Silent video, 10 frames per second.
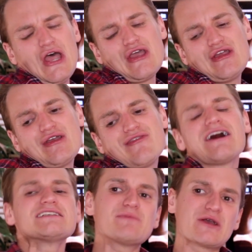No,
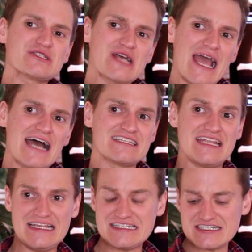that's because I had
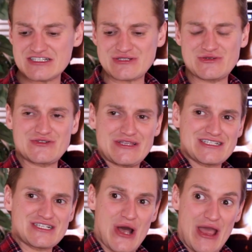an eating disorder at
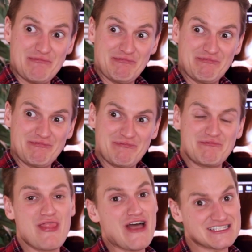the time.
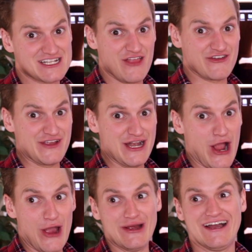But that's another
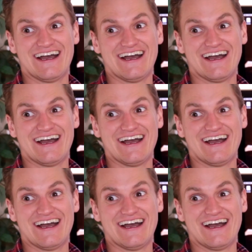video.